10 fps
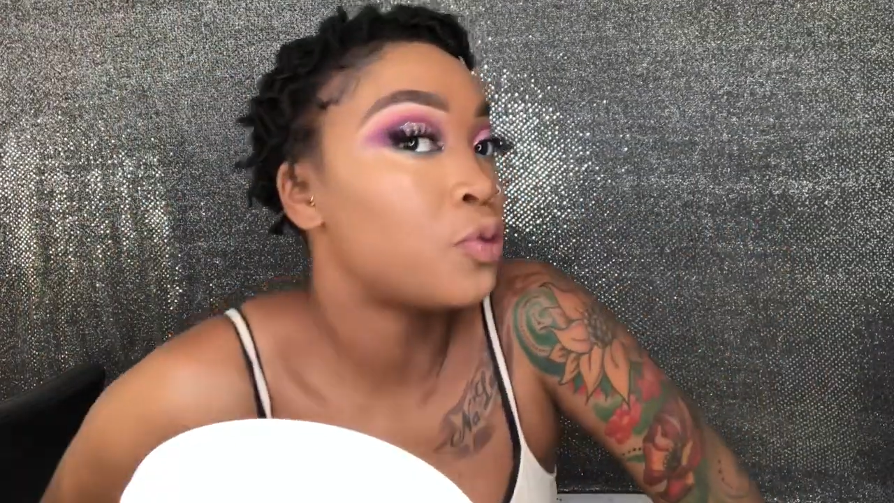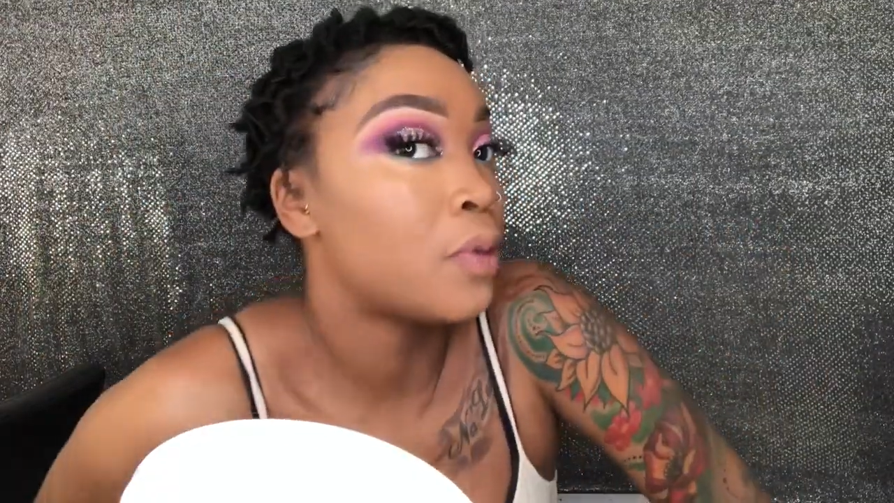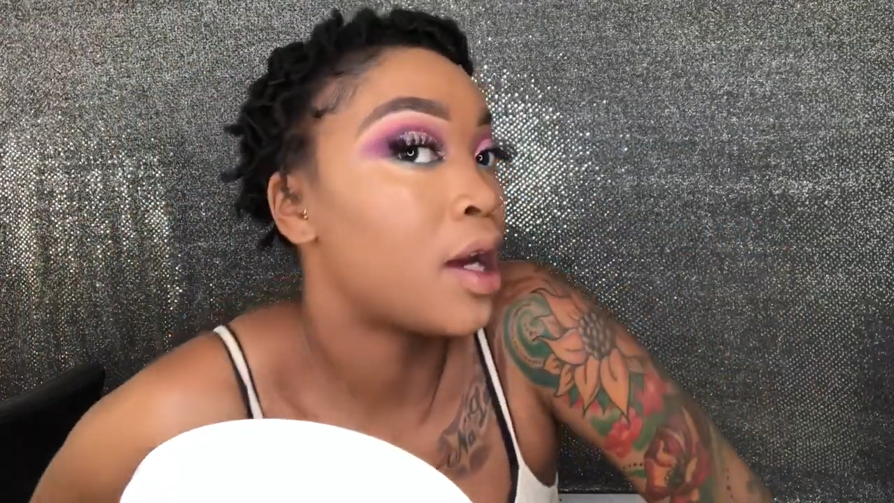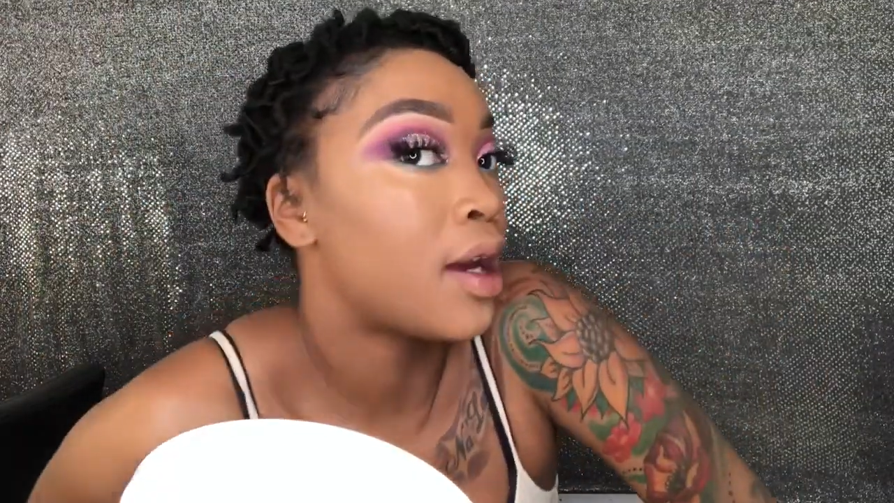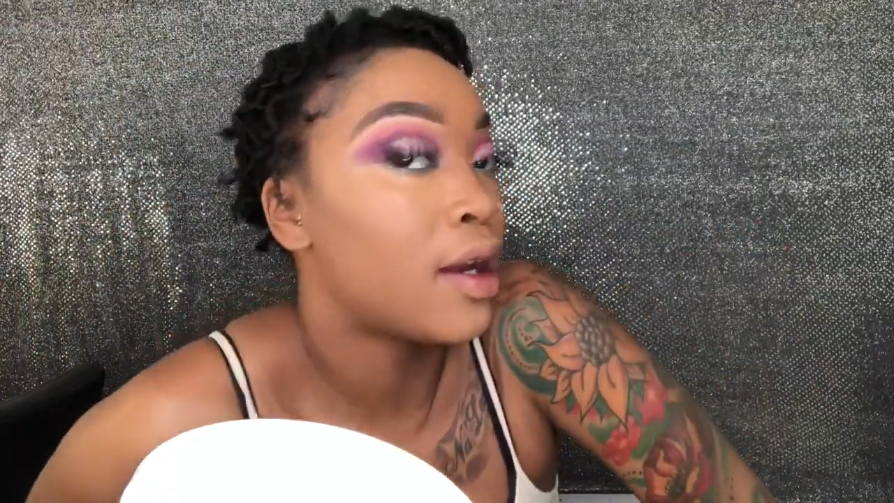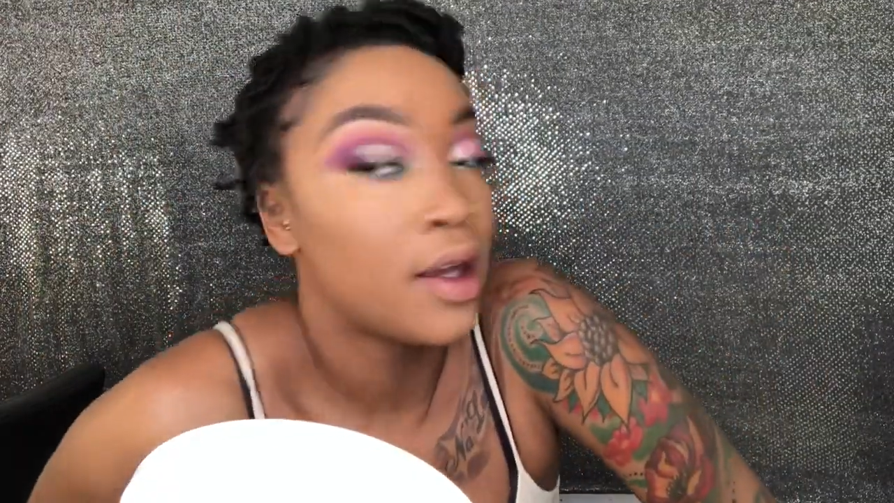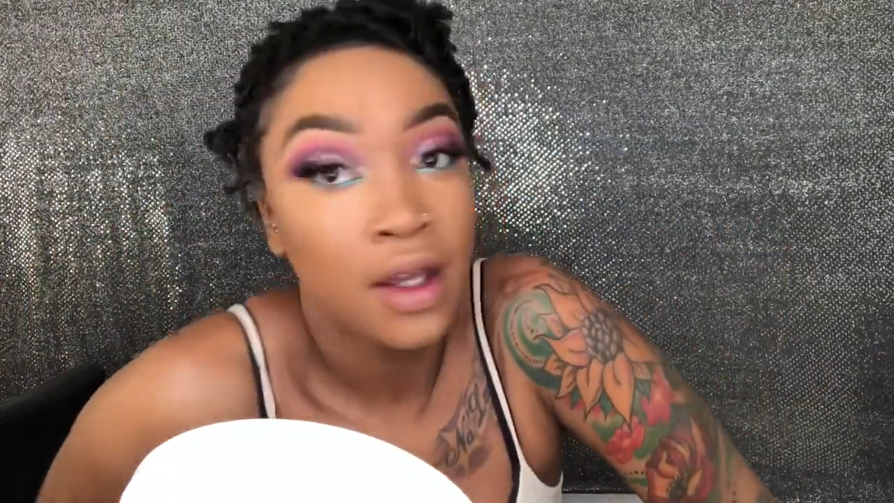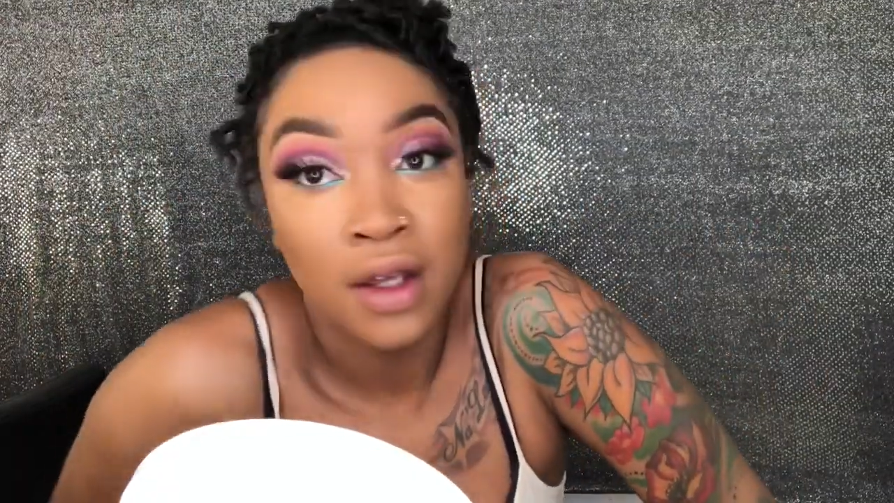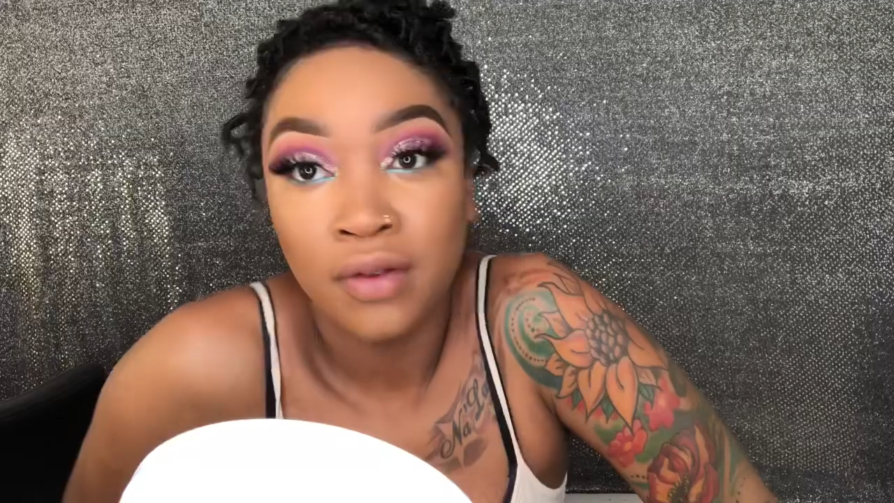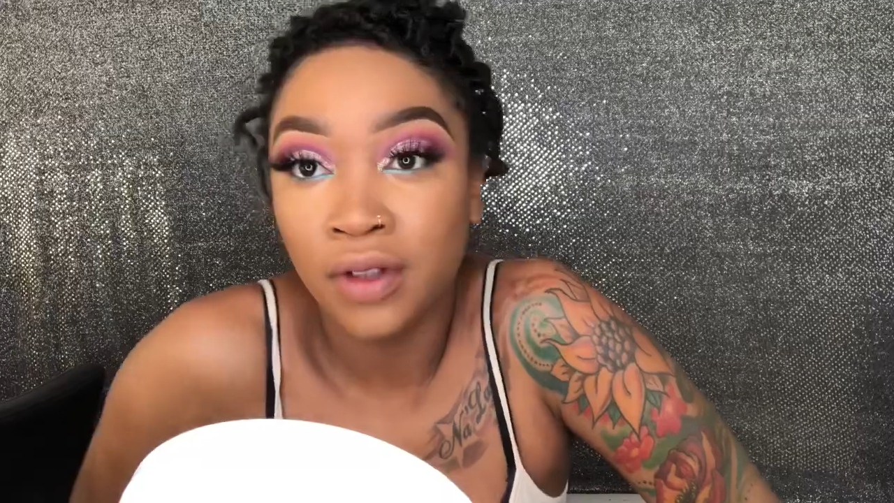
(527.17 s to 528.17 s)
my
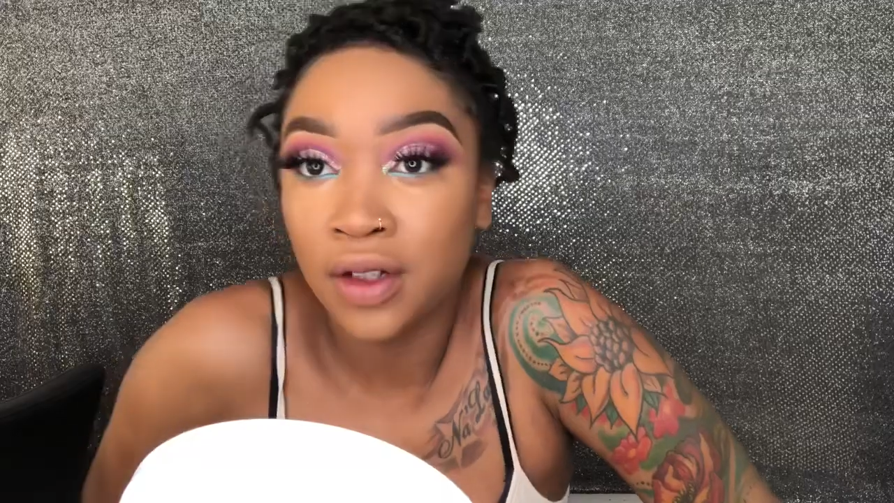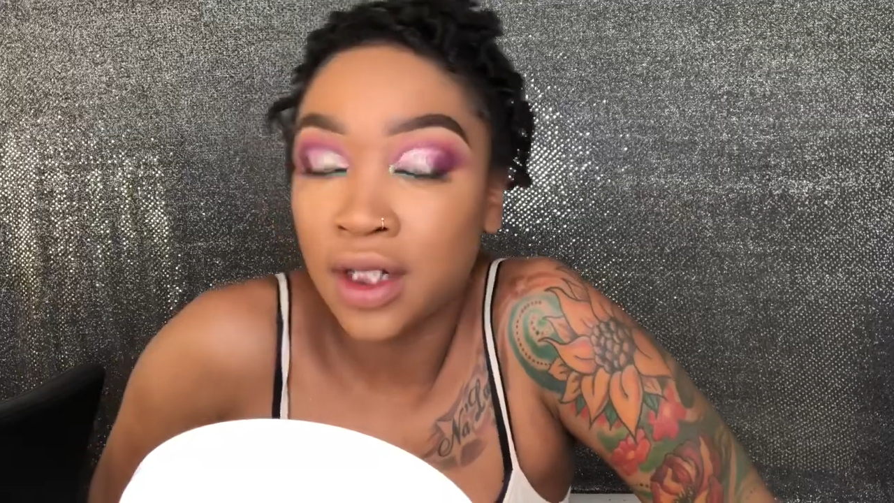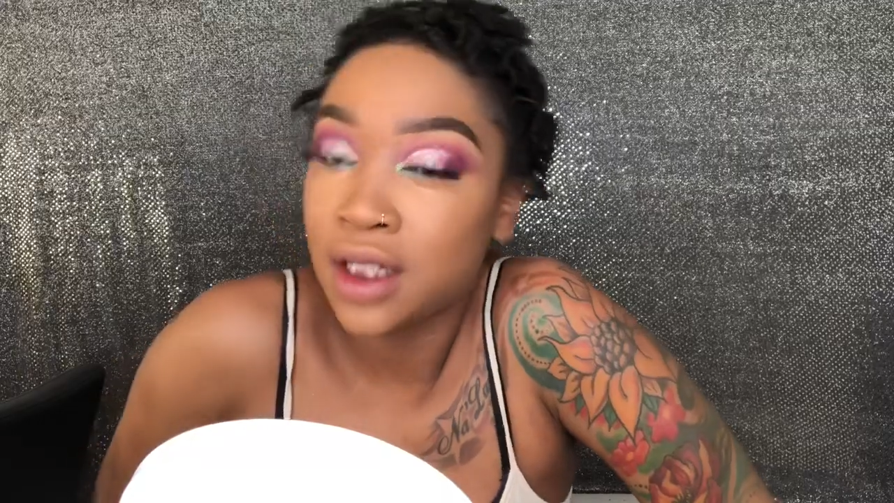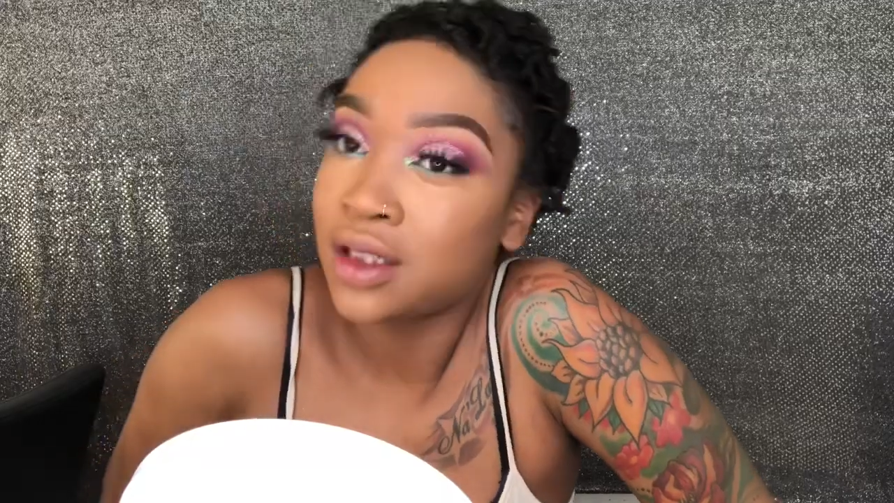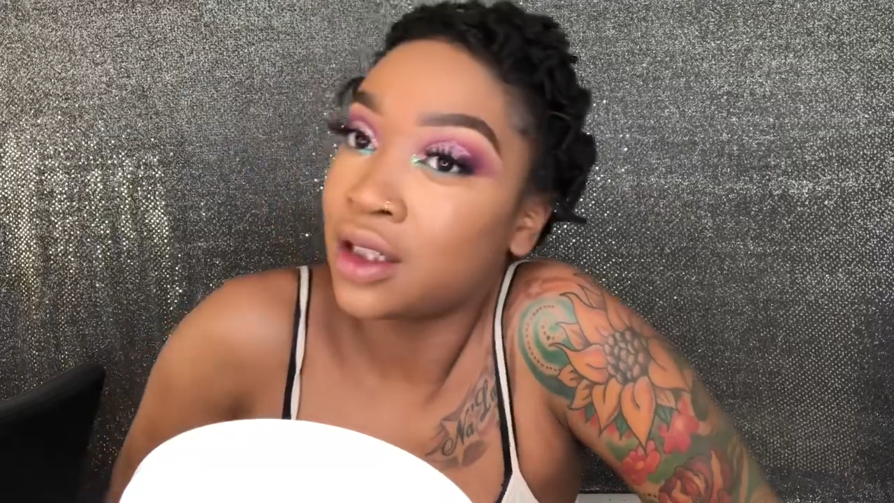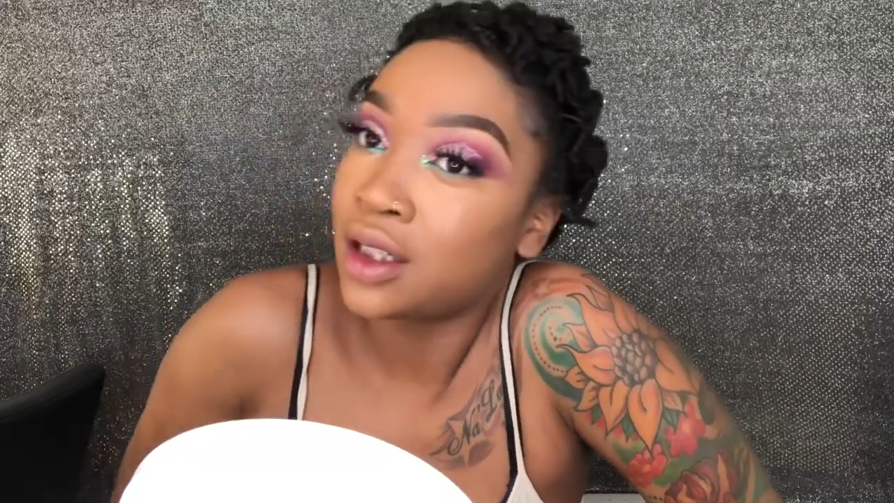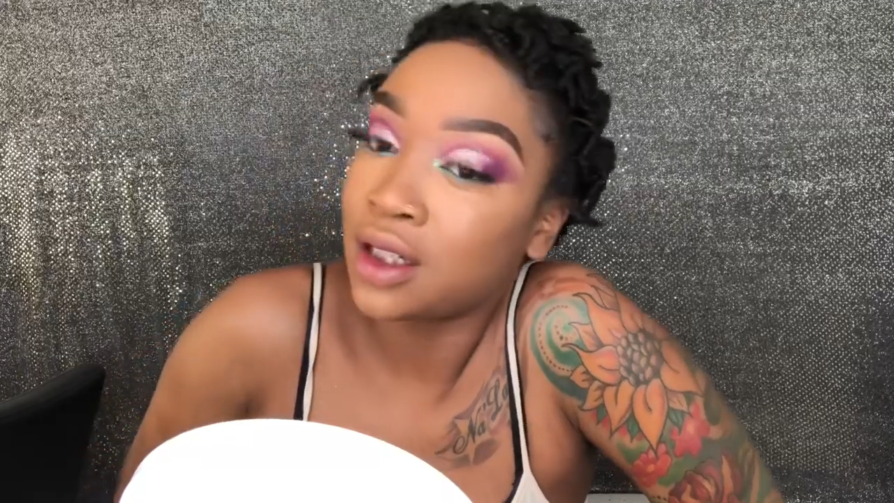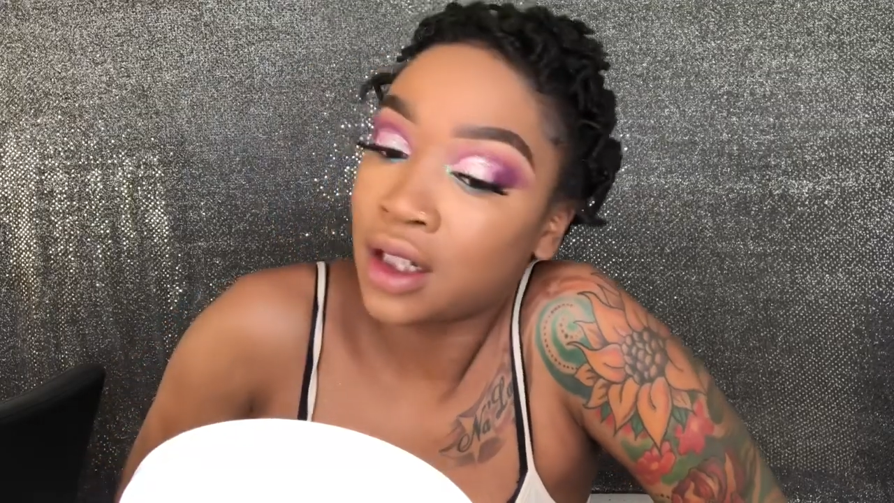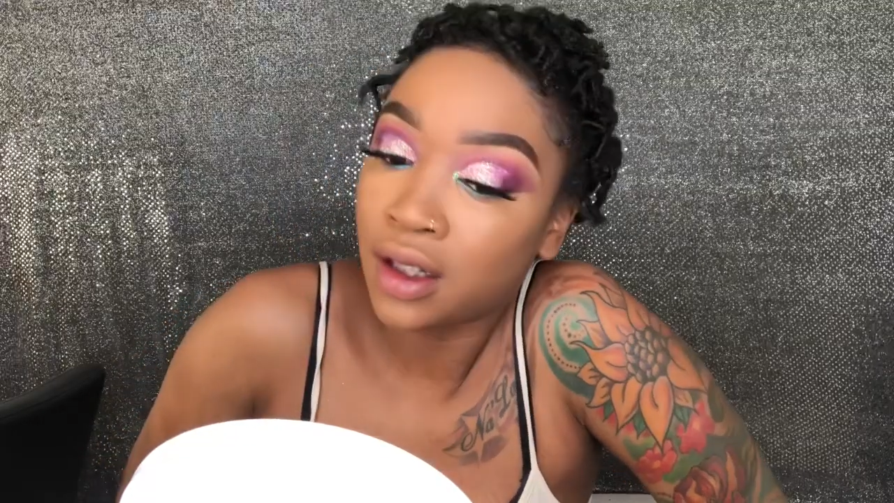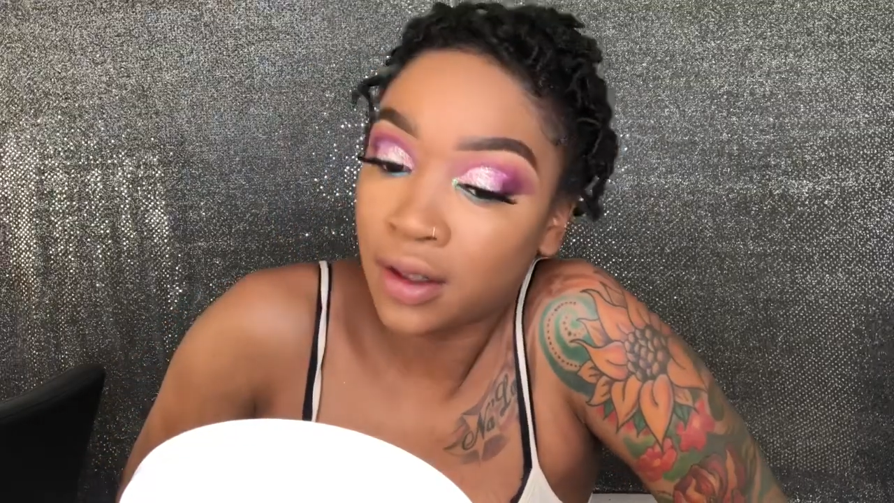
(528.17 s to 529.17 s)
foundation and